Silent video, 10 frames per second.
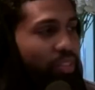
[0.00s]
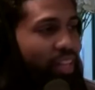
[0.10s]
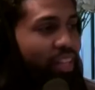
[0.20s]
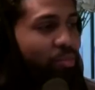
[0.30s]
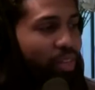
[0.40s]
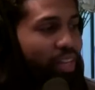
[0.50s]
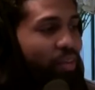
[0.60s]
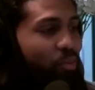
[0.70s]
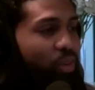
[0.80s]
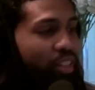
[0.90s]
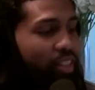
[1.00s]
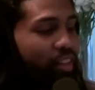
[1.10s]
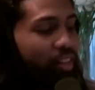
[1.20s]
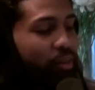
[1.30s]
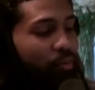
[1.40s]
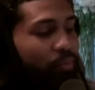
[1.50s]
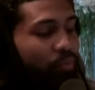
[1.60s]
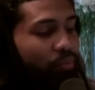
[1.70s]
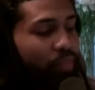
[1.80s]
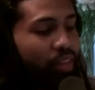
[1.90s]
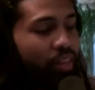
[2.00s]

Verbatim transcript: begin with that. Let's begin with um,